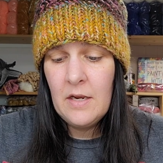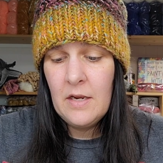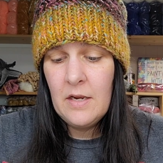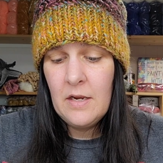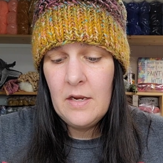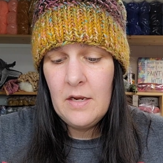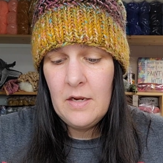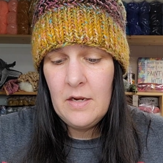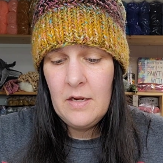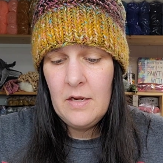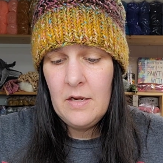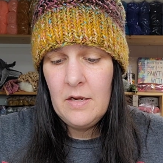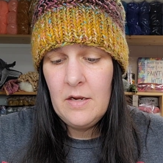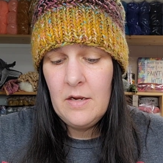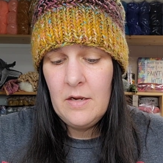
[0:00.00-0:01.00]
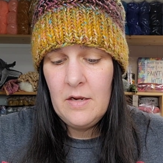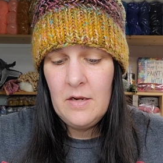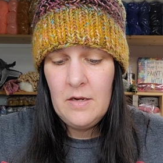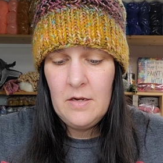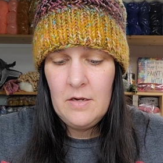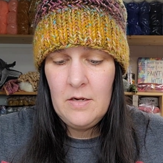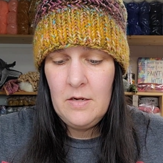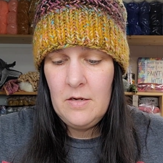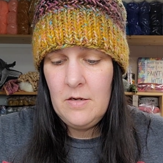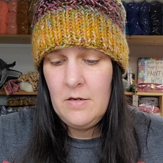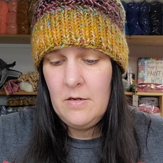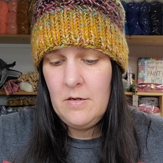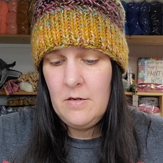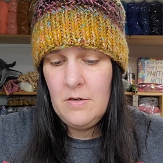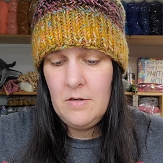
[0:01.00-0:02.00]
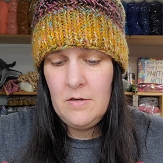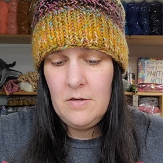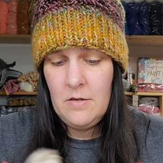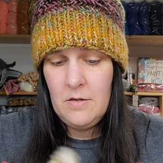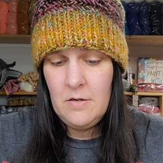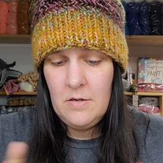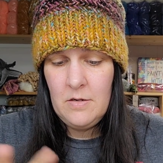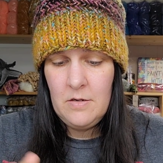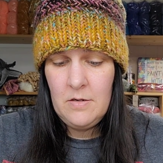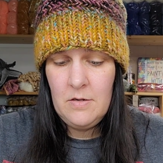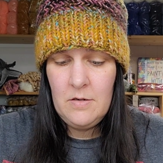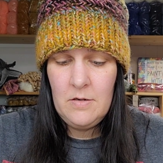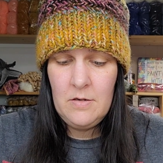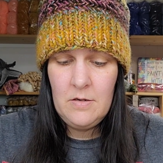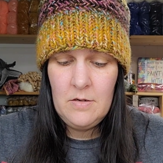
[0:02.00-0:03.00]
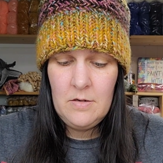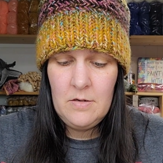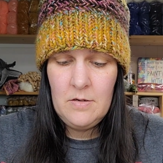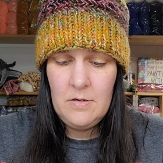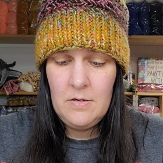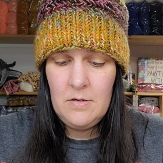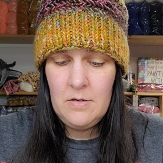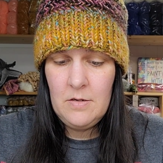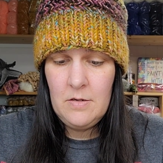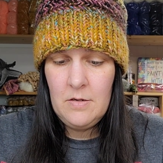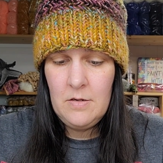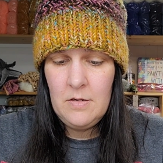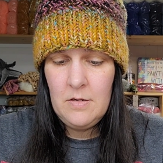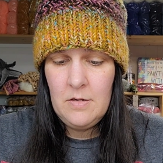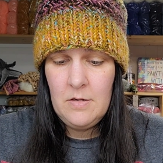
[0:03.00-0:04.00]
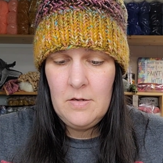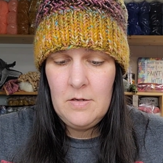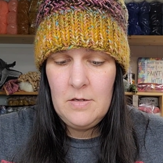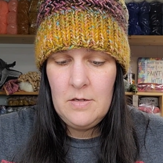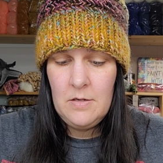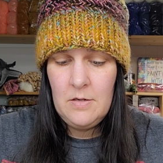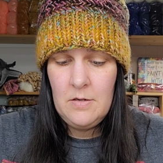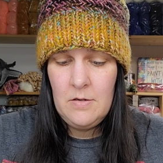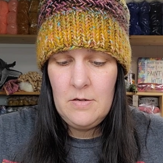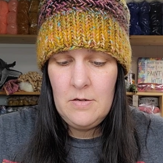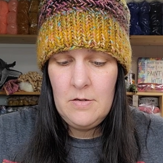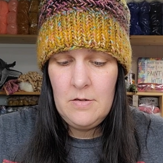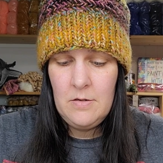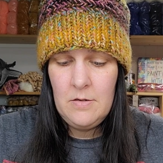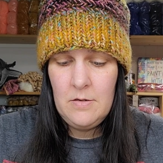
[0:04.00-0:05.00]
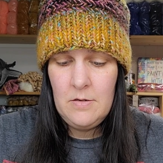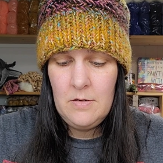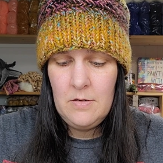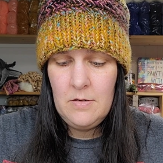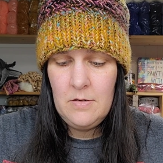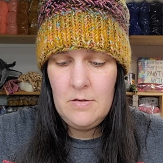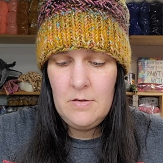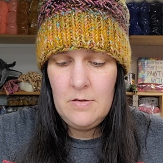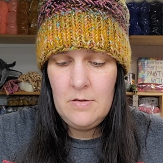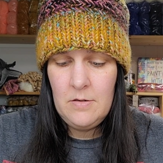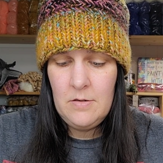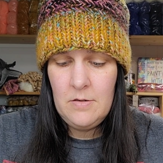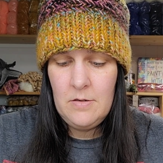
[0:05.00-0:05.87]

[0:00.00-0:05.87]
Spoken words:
[no speech]